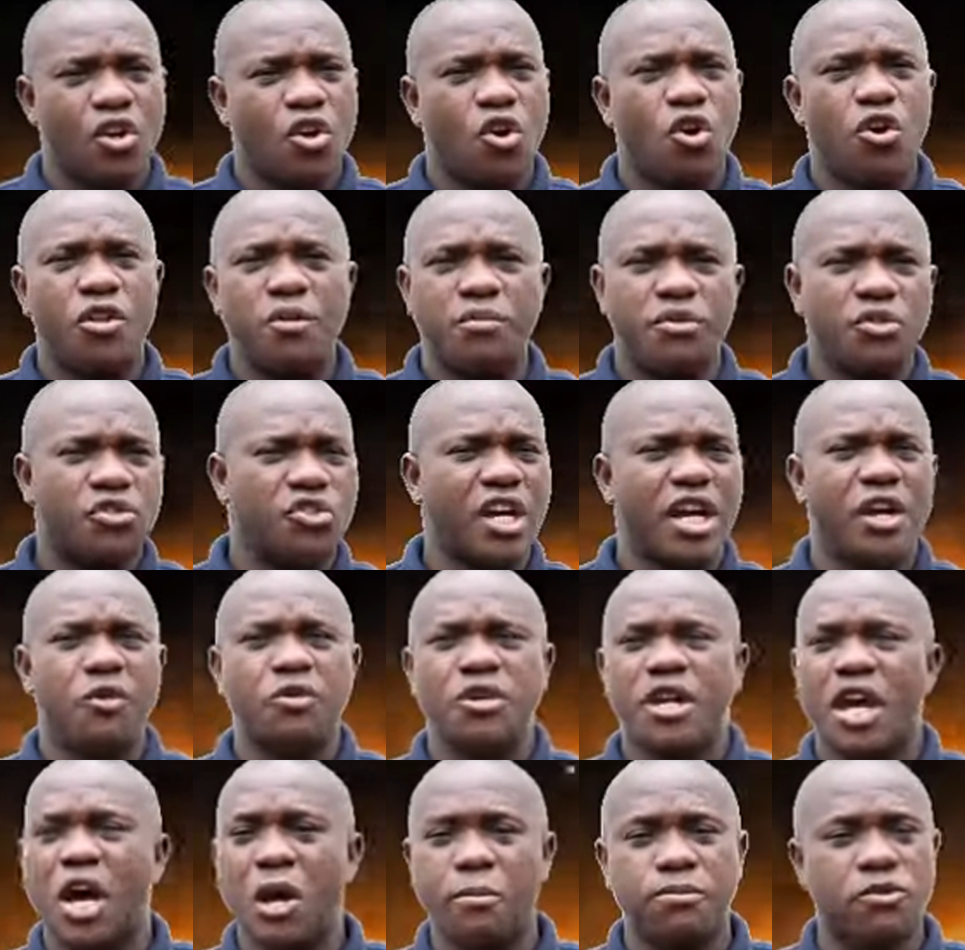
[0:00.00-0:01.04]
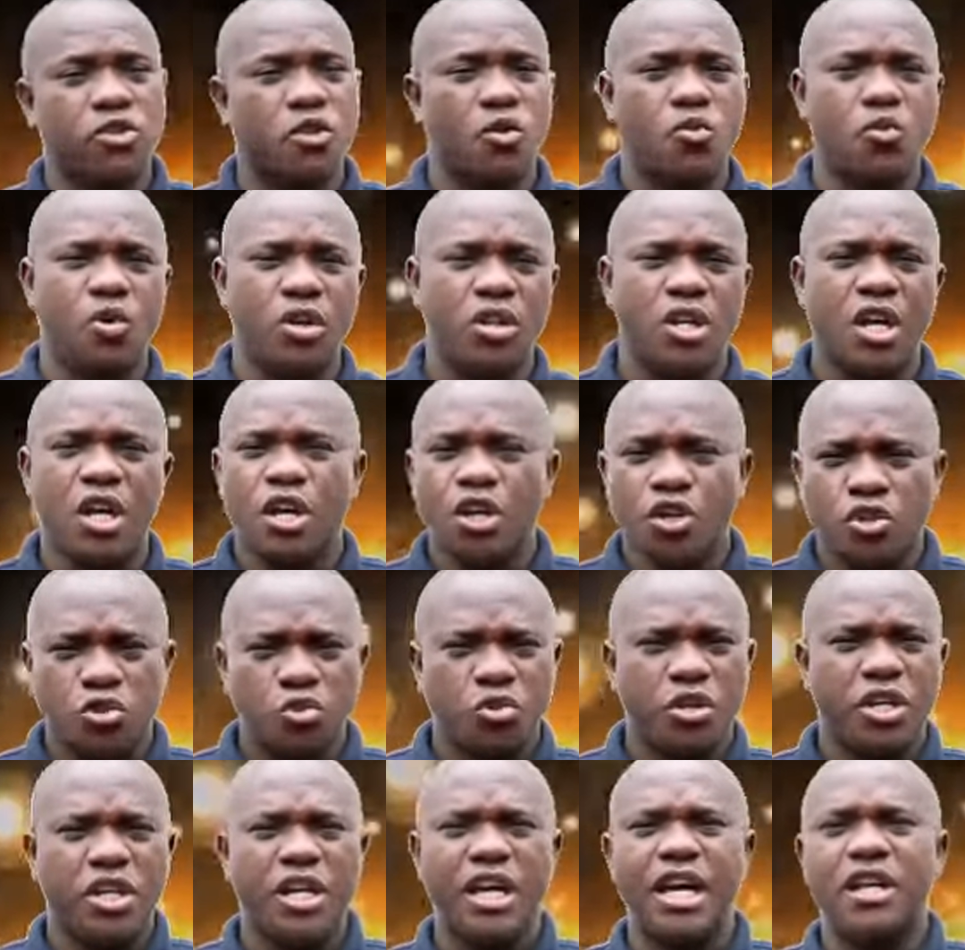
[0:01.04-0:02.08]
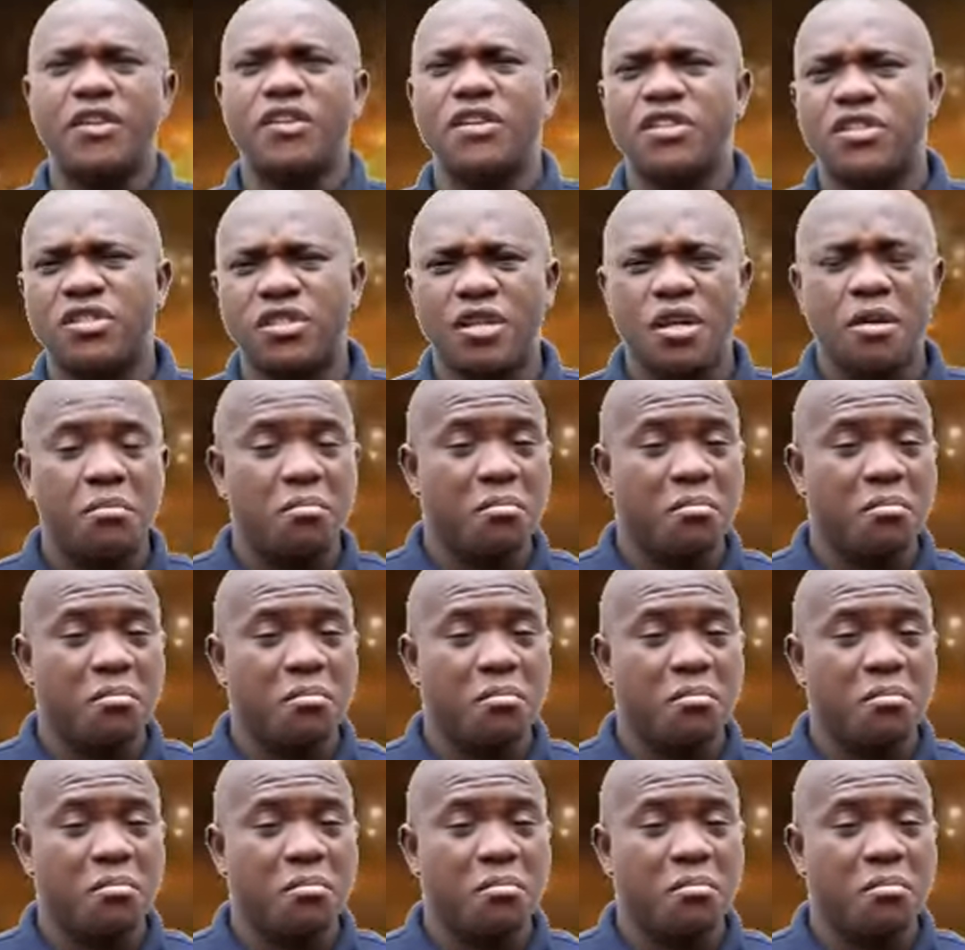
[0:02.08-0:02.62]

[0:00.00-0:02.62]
call them, share. You'd help someone to hear this.